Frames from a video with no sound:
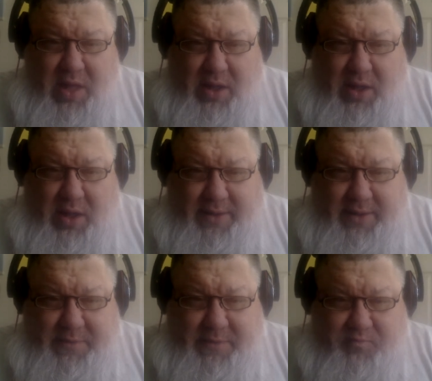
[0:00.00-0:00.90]

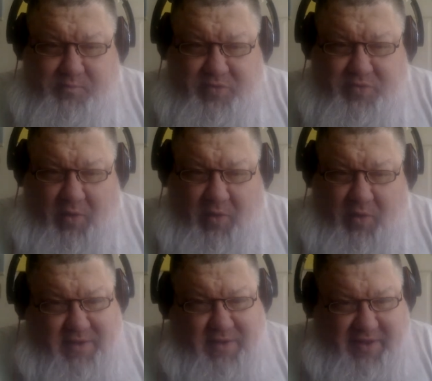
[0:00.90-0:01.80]
to all the
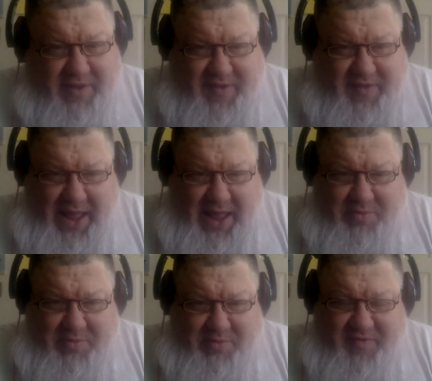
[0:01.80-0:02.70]
events that
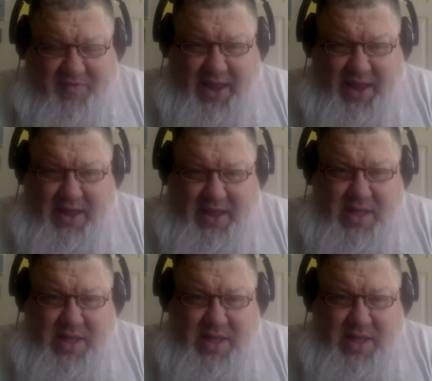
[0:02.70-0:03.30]
happened today.